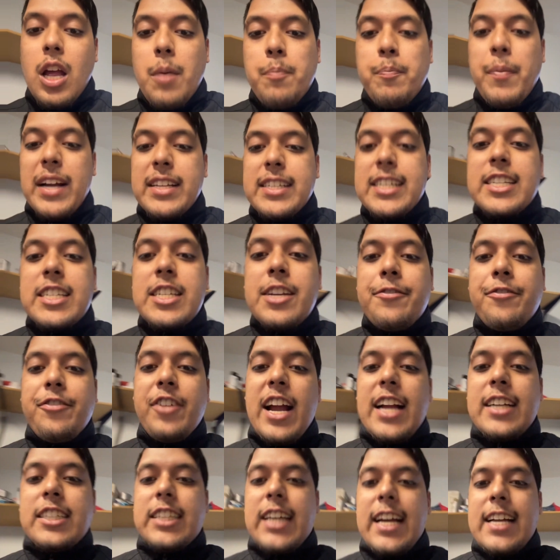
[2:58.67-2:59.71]
By
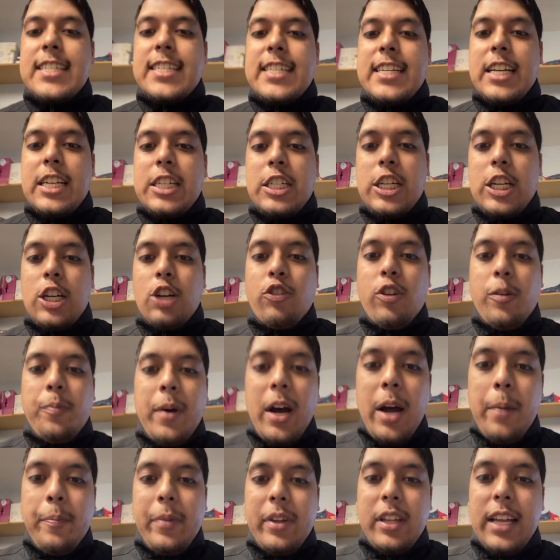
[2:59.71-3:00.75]
disenfranchising the general
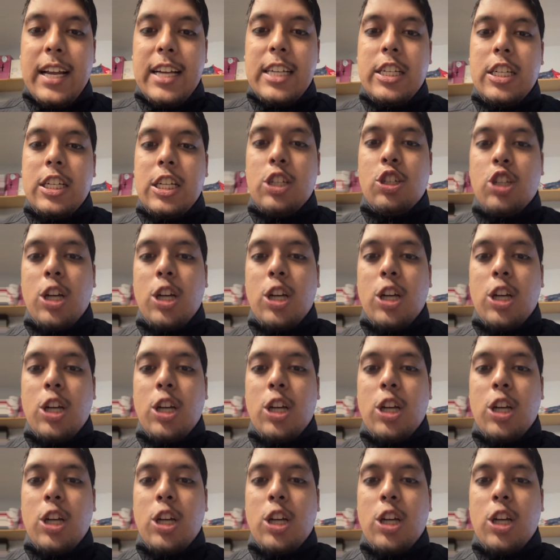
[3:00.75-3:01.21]
population,